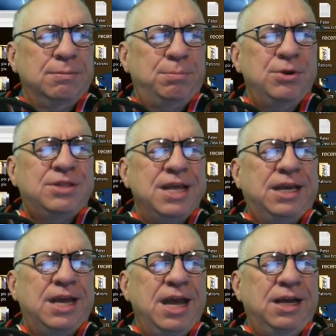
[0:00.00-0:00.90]
birthday
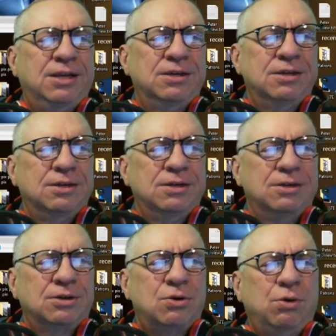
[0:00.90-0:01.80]
cake,
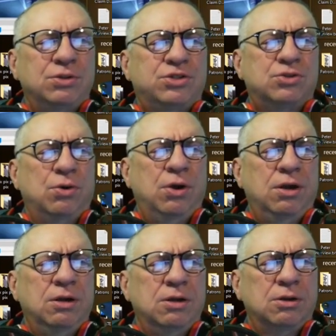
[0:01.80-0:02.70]
cold
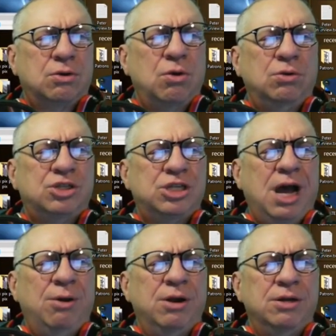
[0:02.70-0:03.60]
sore, cold
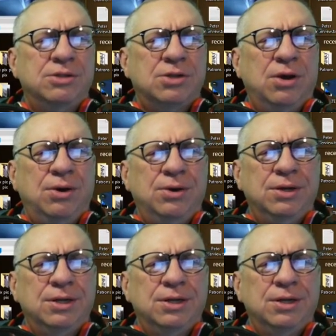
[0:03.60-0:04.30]
shower. So